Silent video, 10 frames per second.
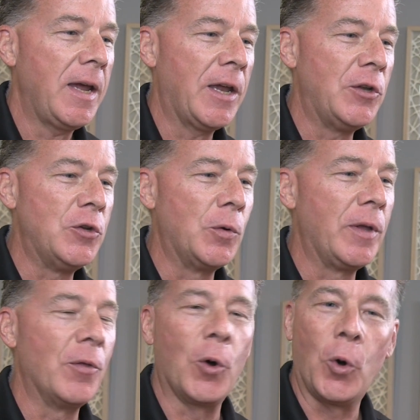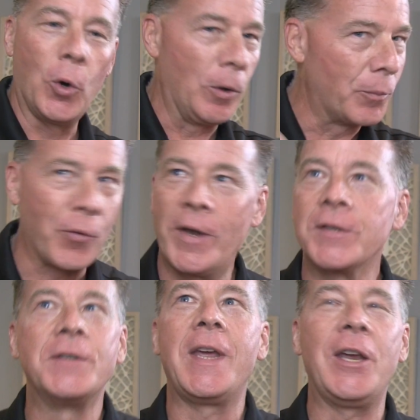and doing the whole
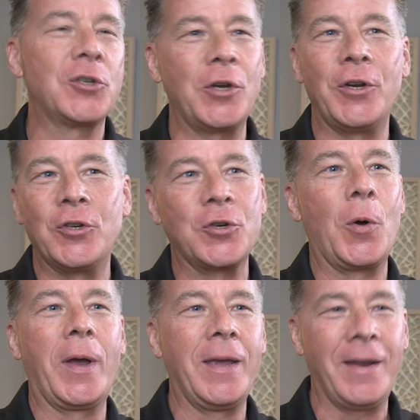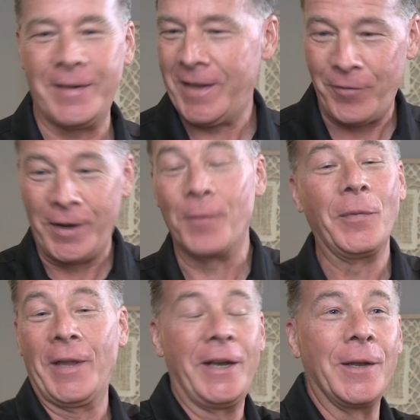presentation and showing it
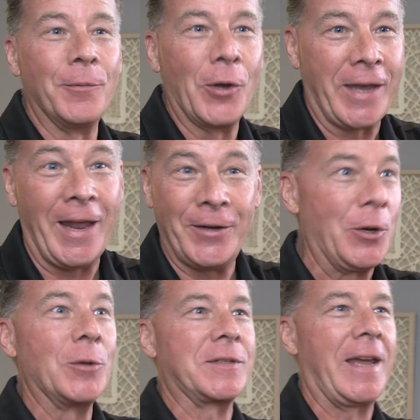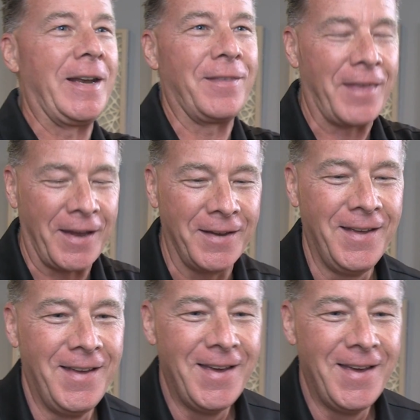and letting them look at it, don't say anything.